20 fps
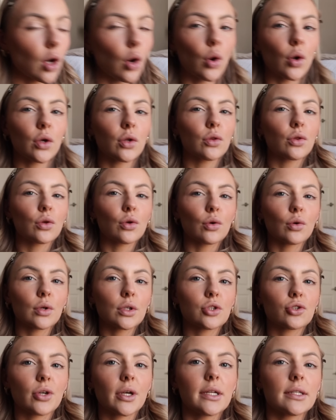going through a
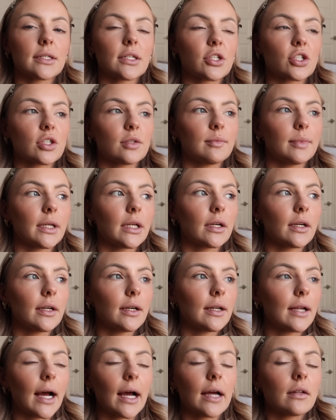transition
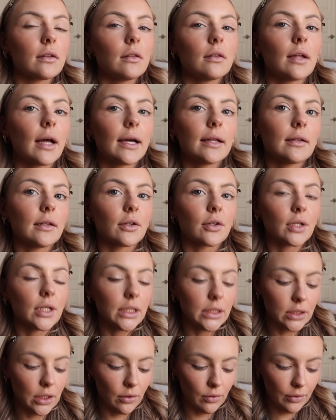period. I, I literally
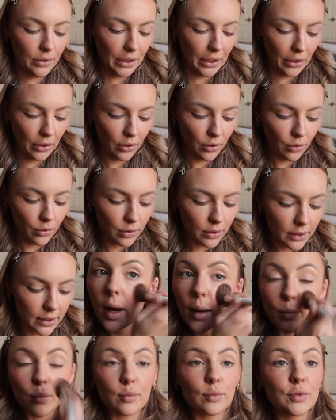don't know.
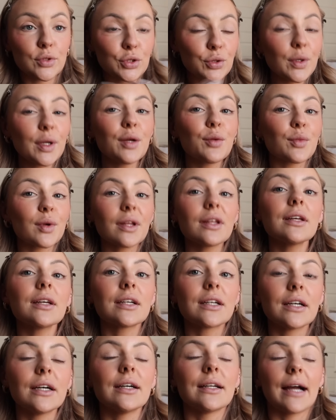I'm doing really
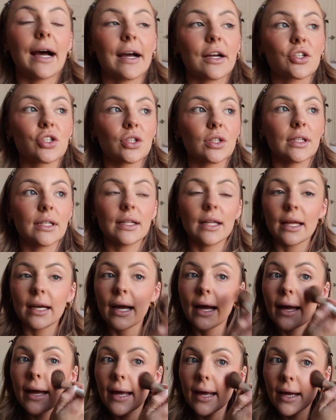good actually. Like
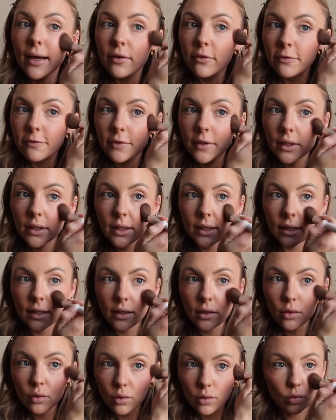I am
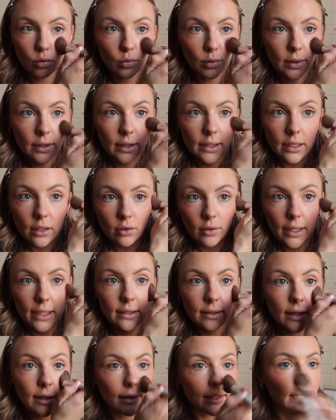feeling really great
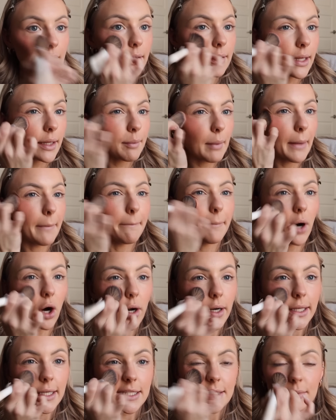lately. Like my
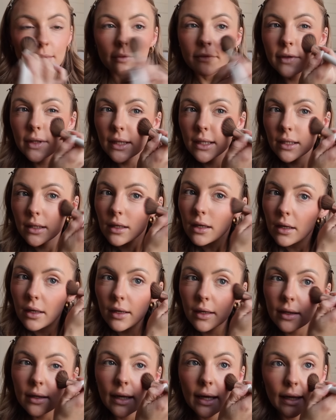body has been feeling
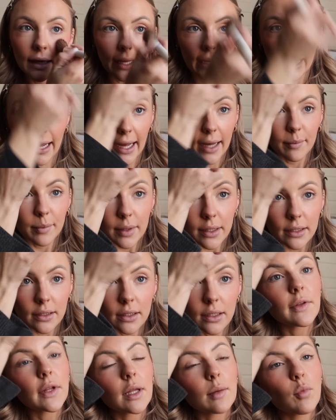good and I have been
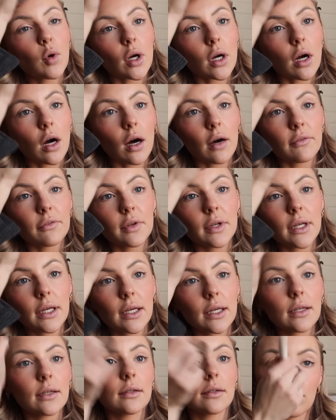feeling more
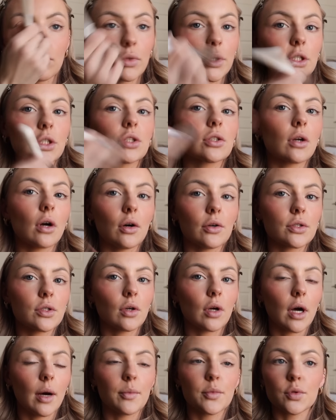confident, which also
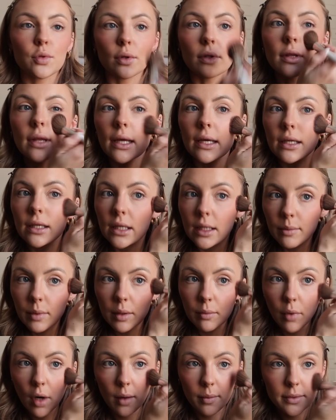comes with like
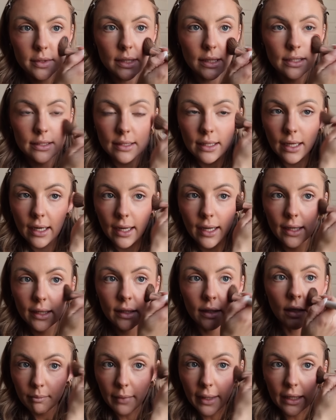keeping promises that
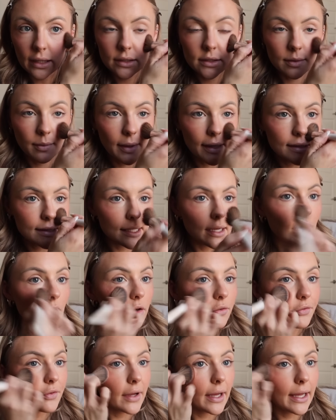I make to
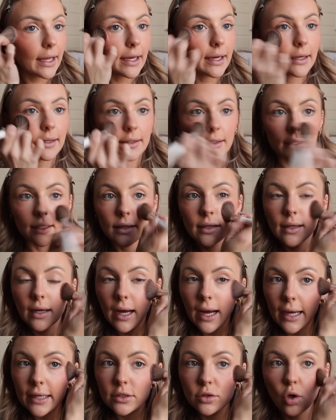myself and
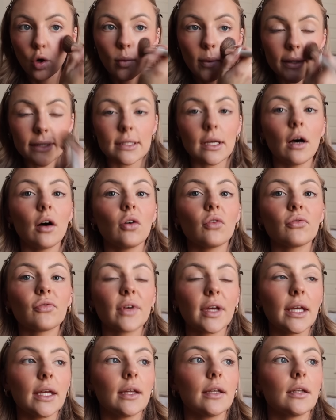I told myself
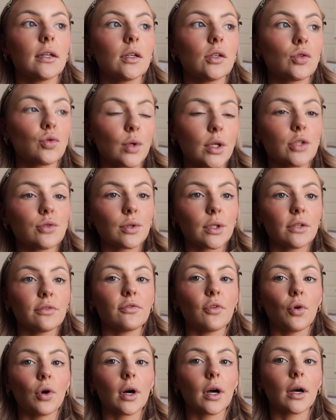in
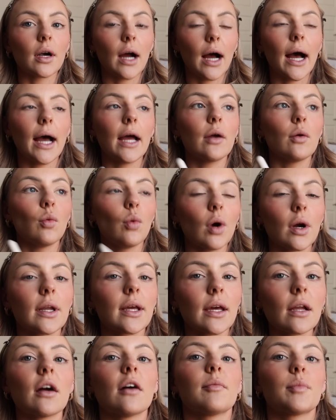2024 I want to
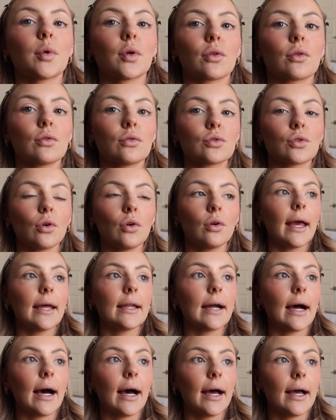get off birth control.
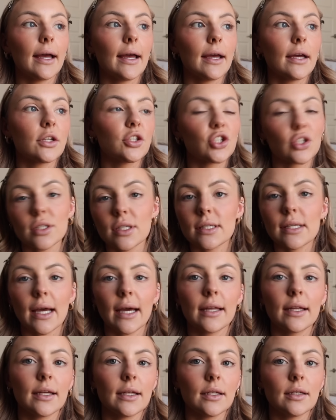And I just
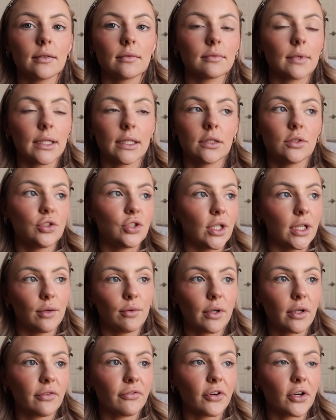decided like
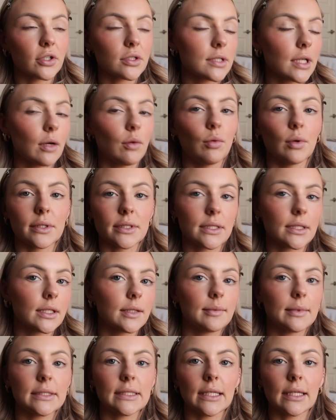January 1st I wasn't
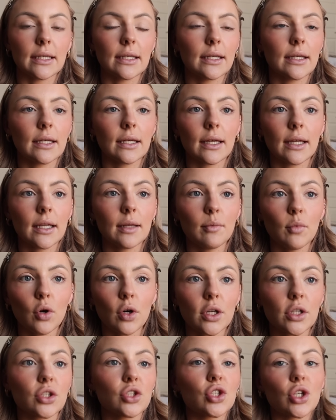going to be taking it
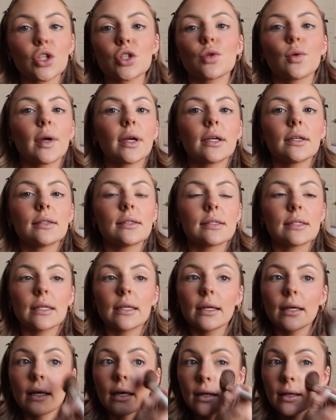anymore just so I could
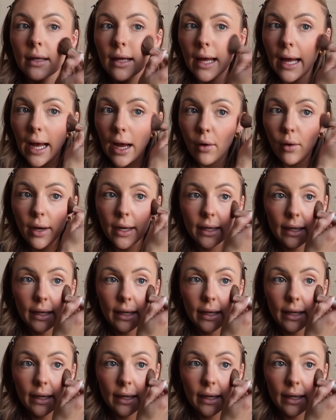see how I